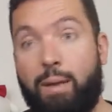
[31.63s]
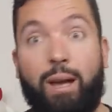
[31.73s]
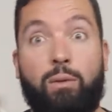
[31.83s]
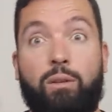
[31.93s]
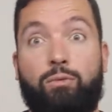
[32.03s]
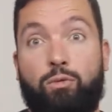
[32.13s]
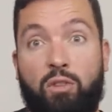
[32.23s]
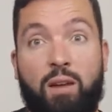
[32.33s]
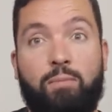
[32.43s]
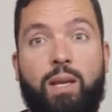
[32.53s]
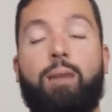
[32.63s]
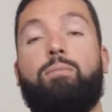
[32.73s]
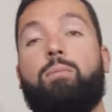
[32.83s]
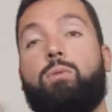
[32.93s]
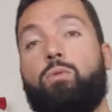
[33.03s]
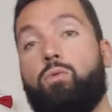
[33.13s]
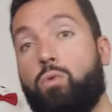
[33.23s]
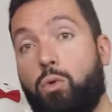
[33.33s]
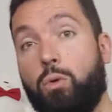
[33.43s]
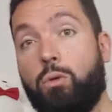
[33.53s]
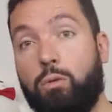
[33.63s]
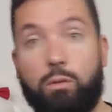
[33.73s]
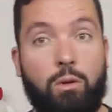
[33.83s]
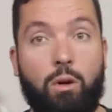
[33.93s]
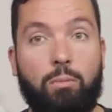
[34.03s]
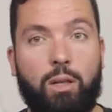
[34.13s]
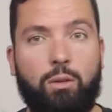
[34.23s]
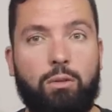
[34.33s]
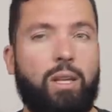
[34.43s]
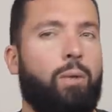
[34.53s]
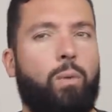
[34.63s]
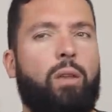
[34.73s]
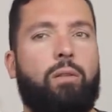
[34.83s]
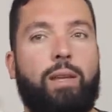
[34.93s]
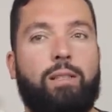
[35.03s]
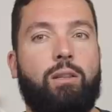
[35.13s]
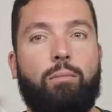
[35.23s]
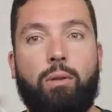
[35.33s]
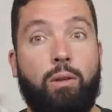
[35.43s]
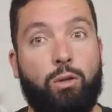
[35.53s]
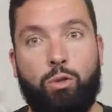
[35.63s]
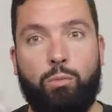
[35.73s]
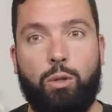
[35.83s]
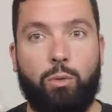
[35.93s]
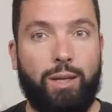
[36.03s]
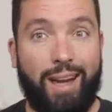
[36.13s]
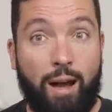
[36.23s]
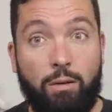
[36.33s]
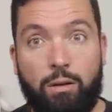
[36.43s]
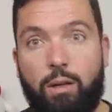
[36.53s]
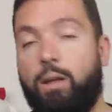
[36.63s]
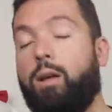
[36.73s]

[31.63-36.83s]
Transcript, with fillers: migrate from Dep to Go modules and whether that's something you should be doing now.